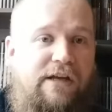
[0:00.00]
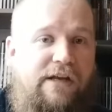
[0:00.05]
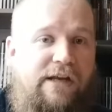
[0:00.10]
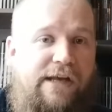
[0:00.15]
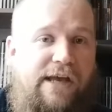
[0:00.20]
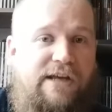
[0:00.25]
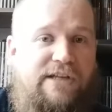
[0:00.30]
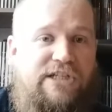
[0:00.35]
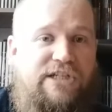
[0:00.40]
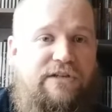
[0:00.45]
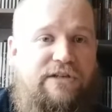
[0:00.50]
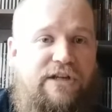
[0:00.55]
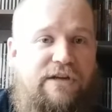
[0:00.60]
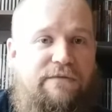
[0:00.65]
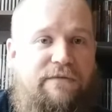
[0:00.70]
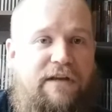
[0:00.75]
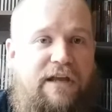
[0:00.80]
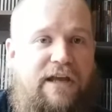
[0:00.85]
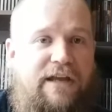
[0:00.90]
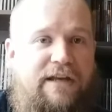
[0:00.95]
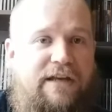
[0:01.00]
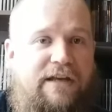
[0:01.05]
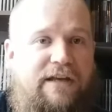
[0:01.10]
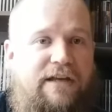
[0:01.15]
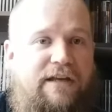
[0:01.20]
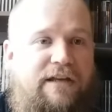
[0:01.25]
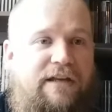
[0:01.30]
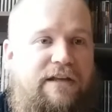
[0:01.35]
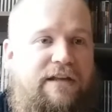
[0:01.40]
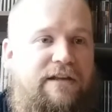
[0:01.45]
I also don't like,
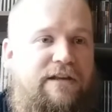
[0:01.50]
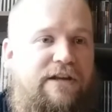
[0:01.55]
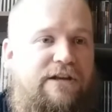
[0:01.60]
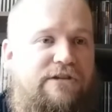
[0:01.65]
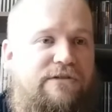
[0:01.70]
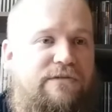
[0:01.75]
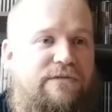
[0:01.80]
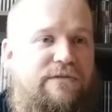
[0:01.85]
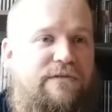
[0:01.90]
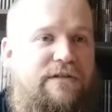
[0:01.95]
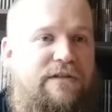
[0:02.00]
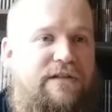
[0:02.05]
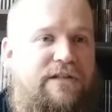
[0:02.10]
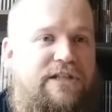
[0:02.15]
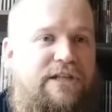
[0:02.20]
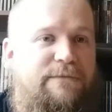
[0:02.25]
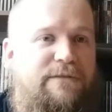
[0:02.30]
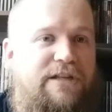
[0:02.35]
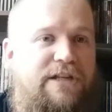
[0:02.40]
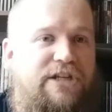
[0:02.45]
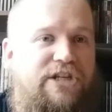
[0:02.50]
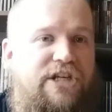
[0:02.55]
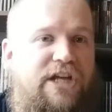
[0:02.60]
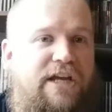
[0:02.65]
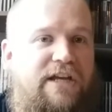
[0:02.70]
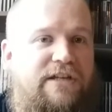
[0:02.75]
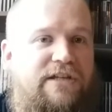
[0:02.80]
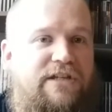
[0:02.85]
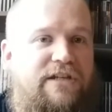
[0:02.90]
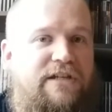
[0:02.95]
you know, some of the
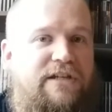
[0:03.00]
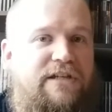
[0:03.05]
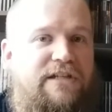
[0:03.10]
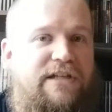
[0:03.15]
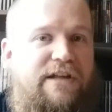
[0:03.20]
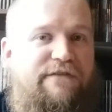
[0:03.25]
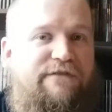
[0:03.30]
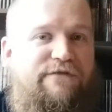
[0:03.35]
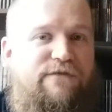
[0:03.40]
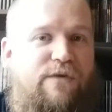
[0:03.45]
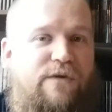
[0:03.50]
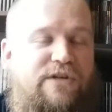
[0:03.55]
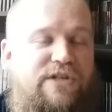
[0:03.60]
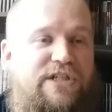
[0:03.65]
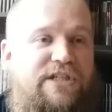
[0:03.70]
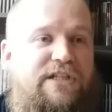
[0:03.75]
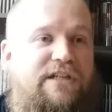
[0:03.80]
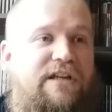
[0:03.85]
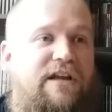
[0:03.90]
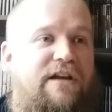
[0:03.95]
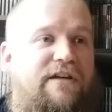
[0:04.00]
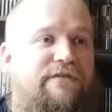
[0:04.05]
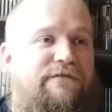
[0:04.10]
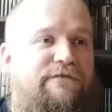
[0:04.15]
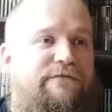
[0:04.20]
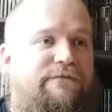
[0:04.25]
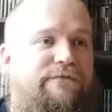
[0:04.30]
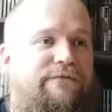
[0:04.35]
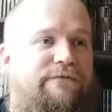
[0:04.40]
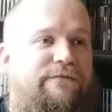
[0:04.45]
changes, the force stuff,
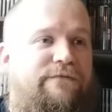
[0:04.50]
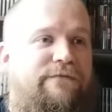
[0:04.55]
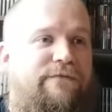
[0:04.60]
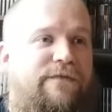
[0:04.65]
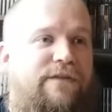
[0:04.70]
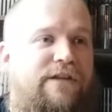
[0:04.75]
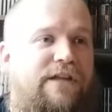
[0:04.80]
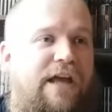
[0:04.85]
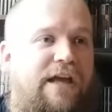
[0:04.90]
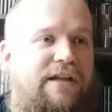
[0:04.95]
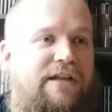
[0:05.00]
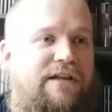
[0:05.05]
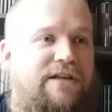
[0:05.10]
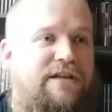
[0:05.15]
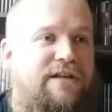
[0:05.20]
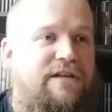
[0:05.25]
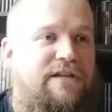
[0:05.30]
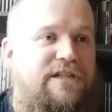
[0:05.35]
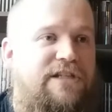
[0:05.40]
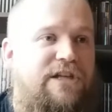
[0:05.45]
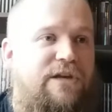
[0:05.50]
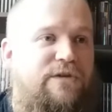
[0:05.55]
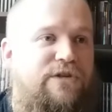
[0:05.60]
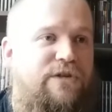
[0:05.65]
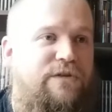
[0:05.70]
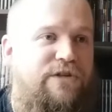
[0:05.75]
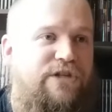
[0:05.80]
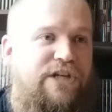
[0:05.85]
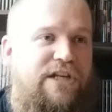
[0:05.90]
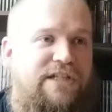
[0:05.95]
like the uh,
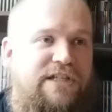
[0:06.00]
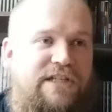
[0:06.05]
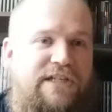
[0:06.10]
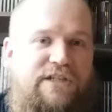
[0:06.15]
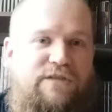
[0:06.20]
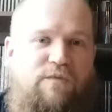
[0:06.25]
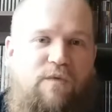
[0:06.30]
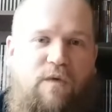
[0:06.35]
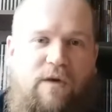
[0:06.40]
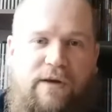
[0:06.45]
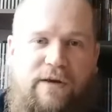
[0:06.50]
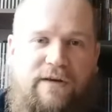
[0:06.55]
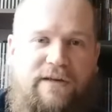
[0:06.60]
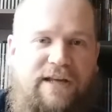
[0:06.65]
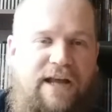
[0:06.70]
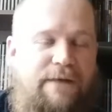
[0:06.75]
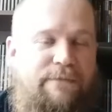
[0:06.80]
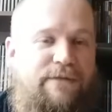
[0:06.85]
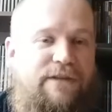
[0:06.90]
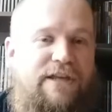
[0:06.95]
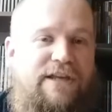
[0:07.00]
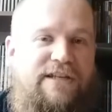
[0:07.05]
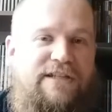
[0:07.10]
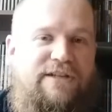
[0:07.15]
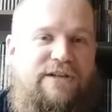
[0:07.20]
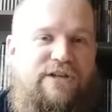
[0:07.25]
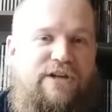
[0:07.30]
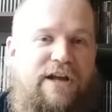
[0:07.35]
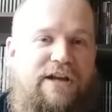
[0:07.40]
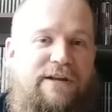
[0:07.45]
social justice warrior type things
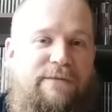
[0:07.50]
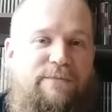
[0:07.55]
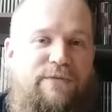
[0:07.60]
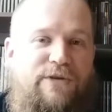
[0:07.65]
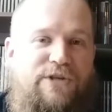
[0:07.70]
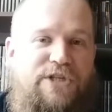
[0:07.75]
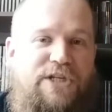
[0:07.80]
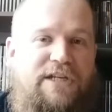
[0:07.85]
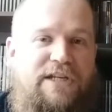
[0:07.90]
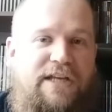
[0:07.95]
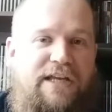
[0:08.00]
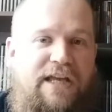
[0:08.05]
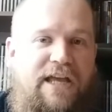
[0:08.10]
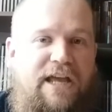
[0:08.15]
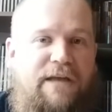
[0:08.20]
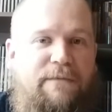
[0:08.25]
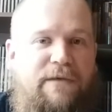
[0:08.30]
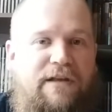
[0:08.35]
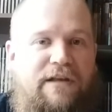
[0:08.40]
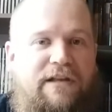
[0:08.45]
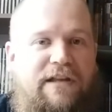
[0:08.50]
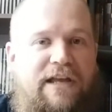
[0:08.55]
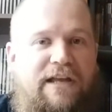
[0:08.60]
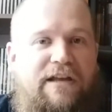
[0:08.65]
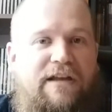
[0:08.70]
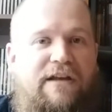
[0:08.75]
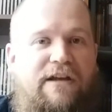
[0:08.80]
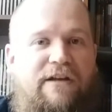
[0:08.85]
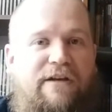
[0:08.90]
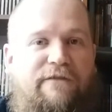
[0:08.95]
they're trying to push into gaming, like
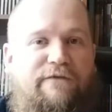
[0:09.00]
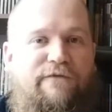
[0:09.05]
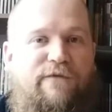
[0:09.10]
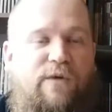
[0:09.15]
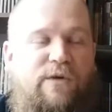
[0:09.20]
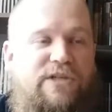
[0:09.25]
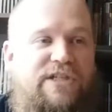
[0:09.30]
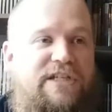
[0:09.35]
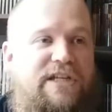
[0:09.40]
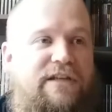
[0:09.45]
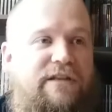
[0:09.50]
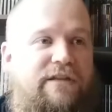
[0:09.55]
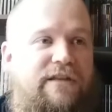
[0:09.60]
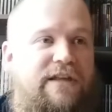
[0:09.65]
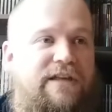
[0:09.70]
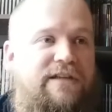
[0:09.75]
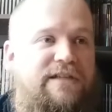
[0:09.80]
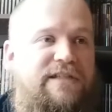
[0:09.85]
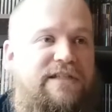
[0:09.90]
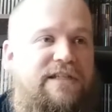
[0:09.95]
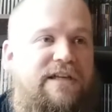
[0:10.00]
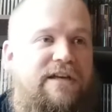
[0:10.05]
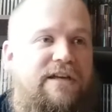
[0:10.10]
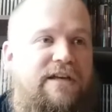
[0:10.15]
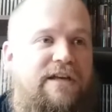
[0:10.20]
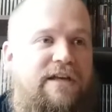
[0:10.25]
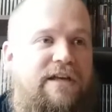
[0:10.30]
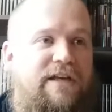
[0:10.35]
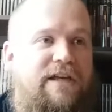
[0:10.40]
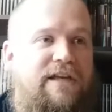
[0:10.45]
forcing things
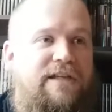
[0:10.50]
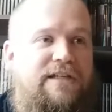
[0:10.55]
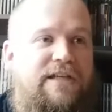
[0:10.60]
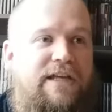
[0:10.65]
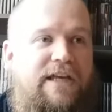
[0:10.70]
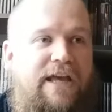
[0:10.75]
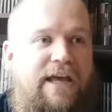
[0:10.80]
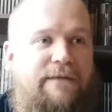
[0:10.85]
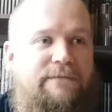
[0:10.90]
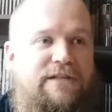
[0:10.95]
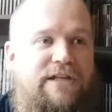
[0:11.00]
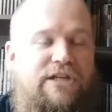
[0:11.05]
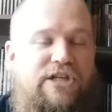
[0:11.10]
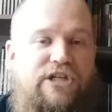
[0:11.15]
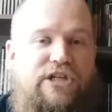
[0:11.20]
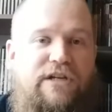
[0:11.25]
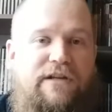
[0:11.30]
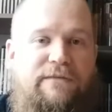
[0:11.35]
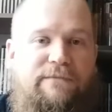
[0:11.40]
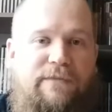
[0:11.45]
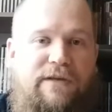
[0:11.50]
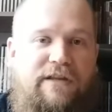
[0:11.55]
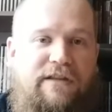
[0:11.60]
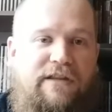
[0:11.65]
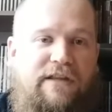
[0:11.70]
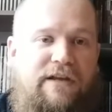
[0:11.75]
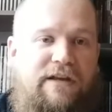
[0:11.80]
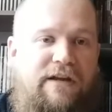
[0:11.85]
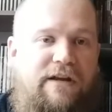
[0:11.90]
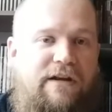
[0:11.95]
into games that shouldn't be
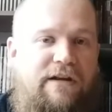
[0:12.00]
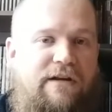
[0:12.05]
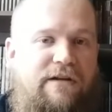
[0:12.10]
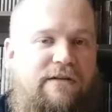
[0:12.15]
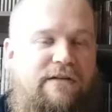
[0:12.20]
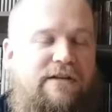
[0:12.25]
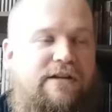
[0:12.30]
there.